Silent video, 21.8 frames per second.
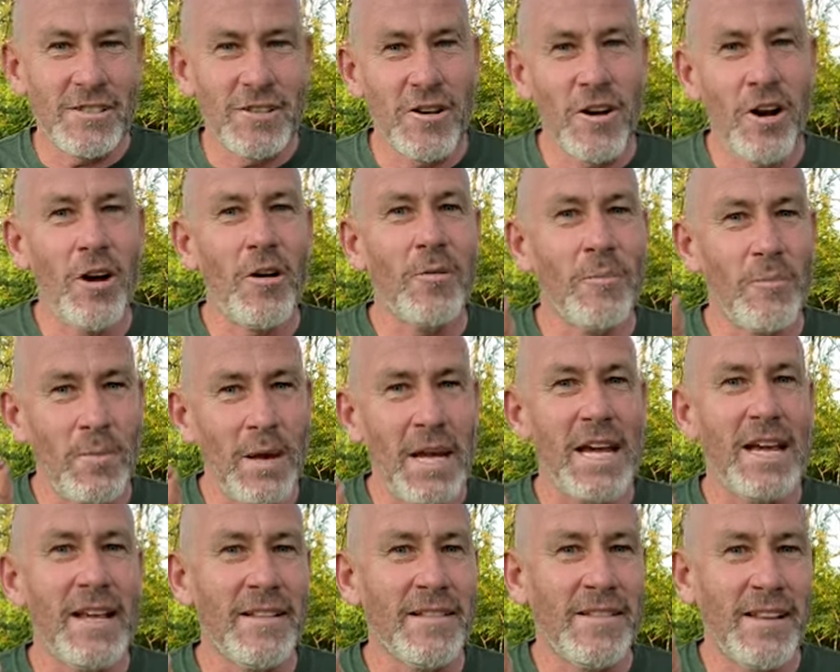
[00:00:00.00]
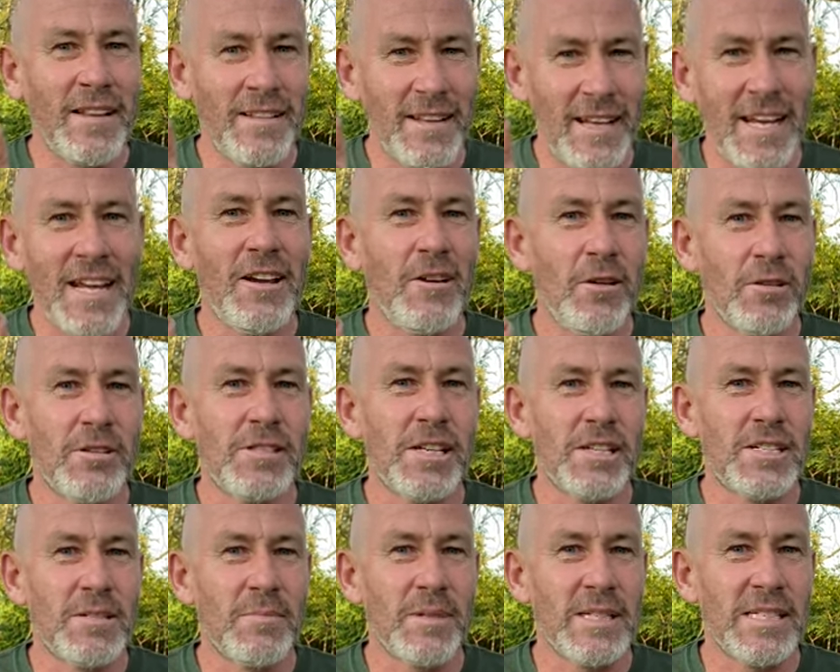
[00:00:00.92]
not mean that the
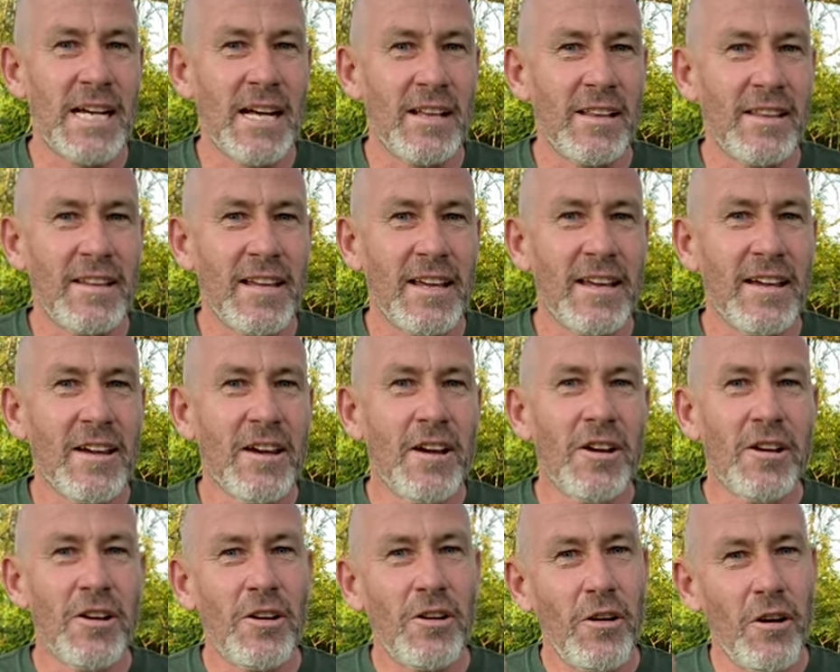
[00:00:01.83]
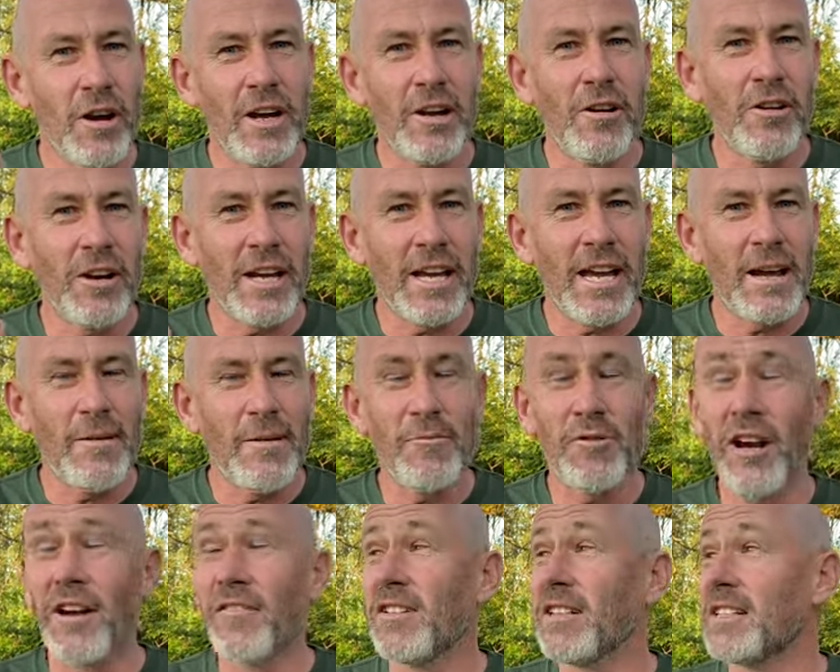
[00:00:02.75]
ecosystem is healthy. Going on a
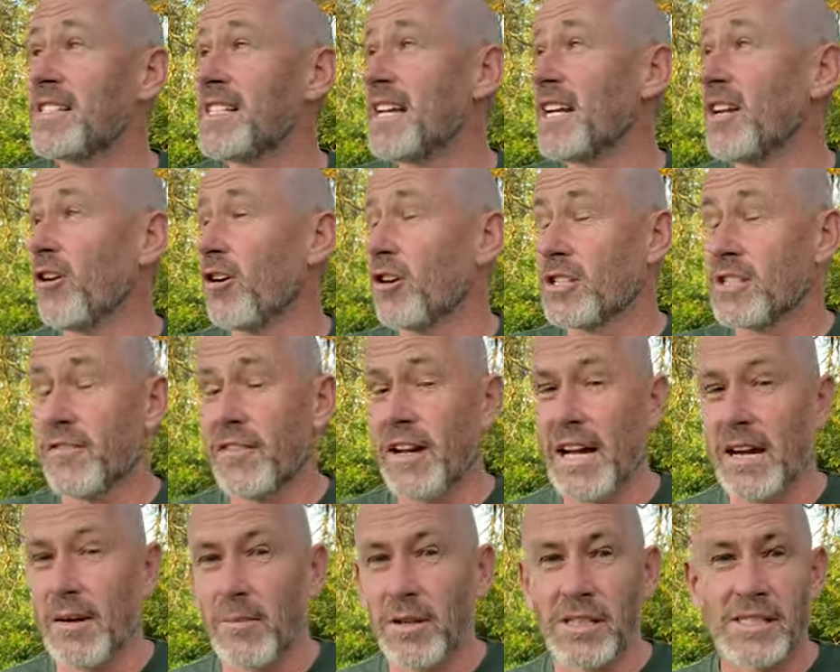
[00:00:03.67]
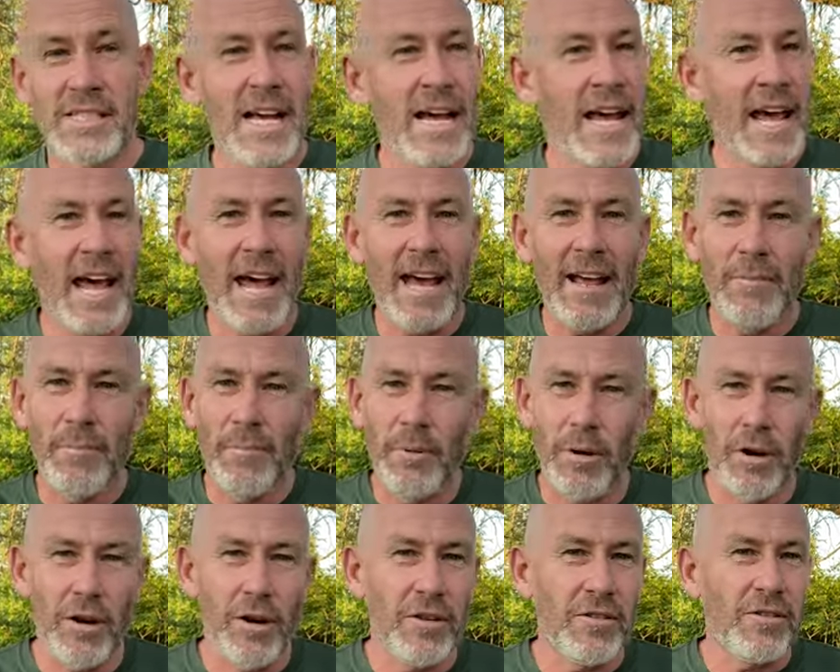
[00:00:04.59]
game drive and seeing lots of animals and
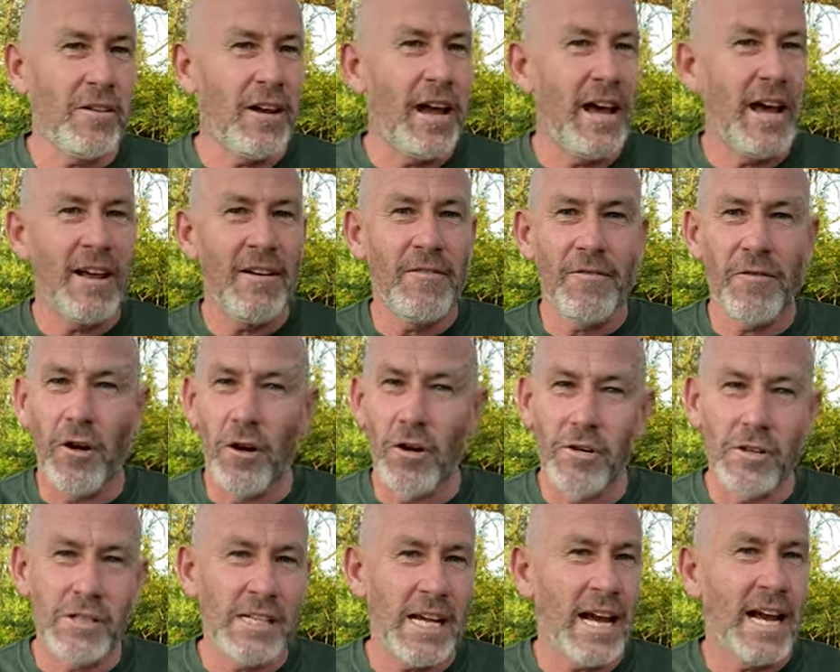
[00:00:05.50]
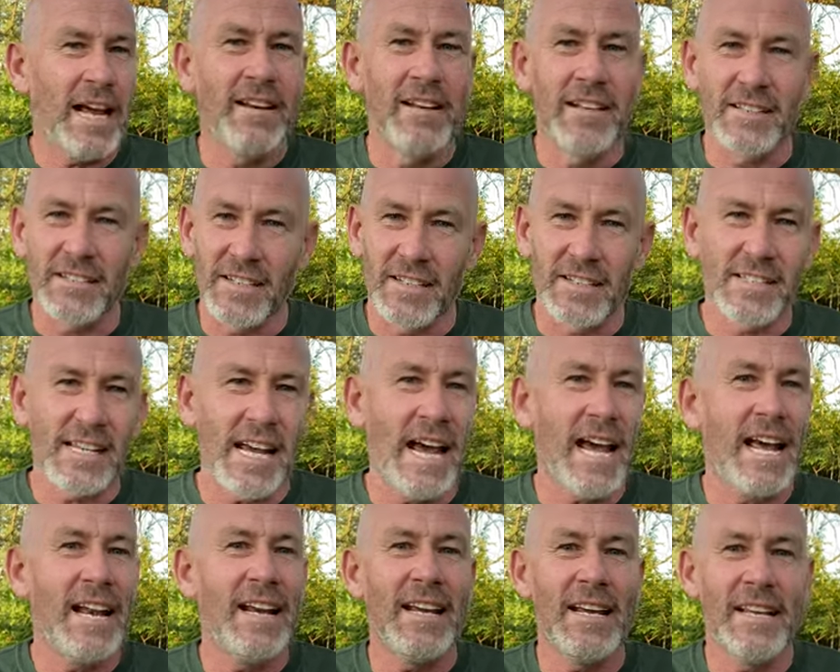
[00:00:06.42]
birds and frogs and lizards
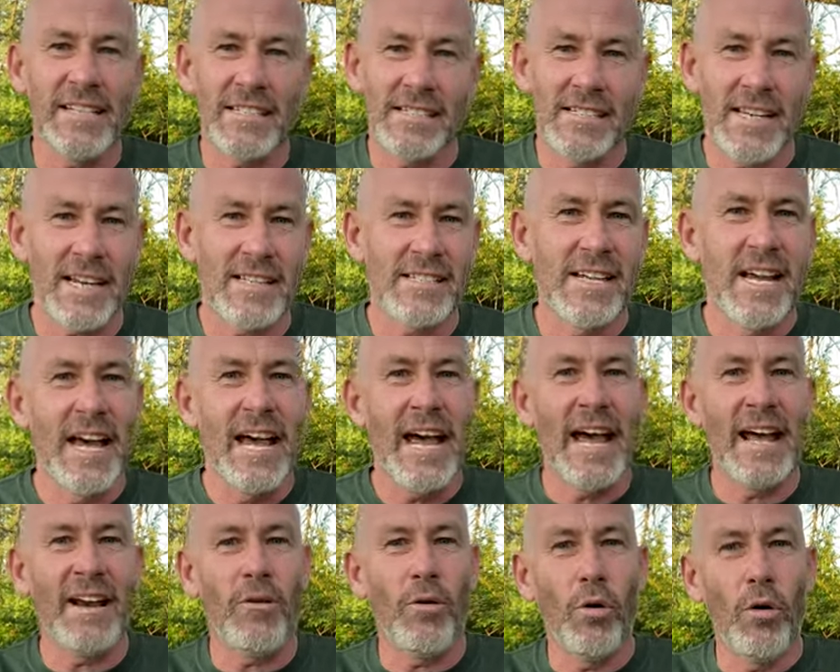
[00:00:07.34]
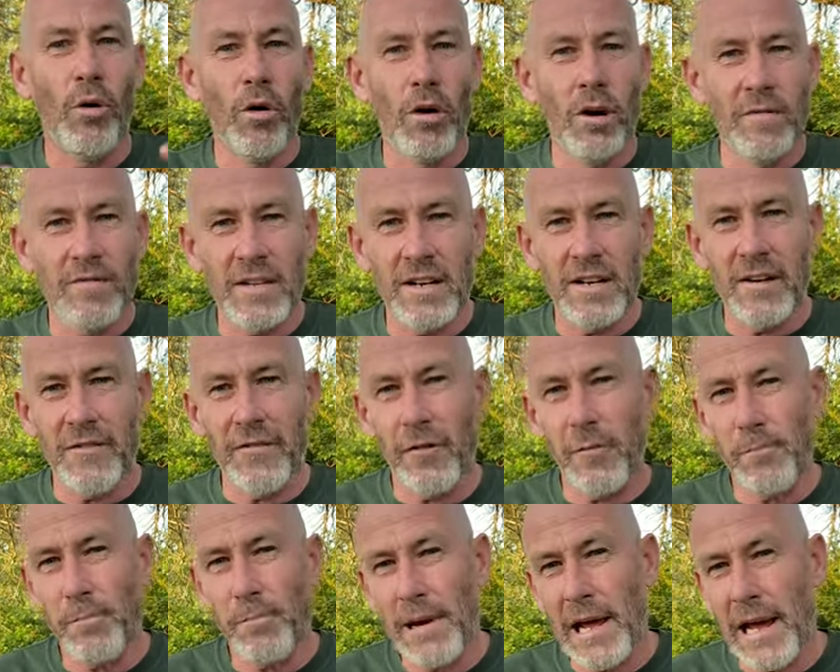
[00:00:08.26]
and insects and all of the
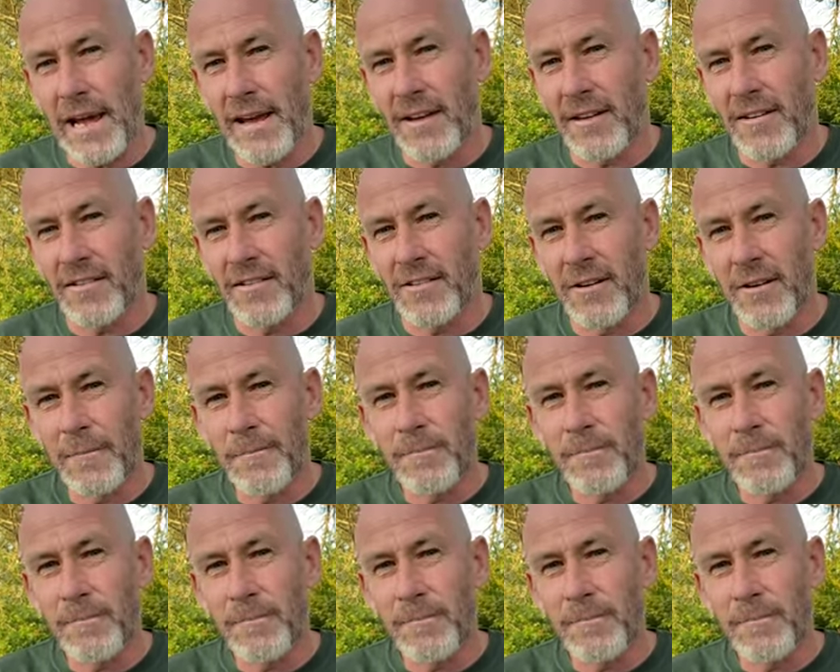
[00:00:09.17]
different players,